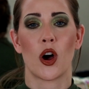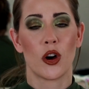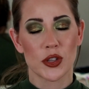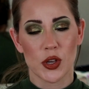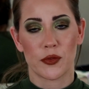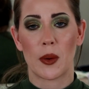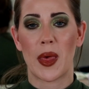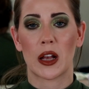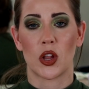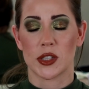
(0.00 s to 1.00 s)
also from
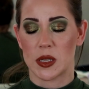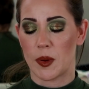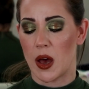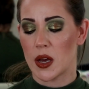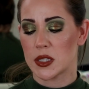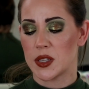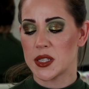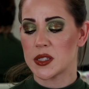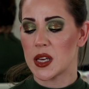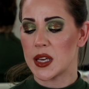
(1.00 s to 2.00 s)
that glossy box. This
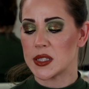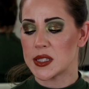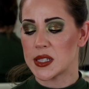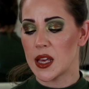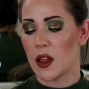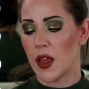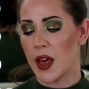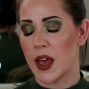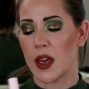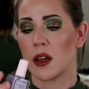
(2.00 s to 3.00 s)
is the
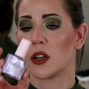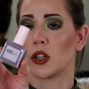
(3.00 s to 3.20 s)
NCLA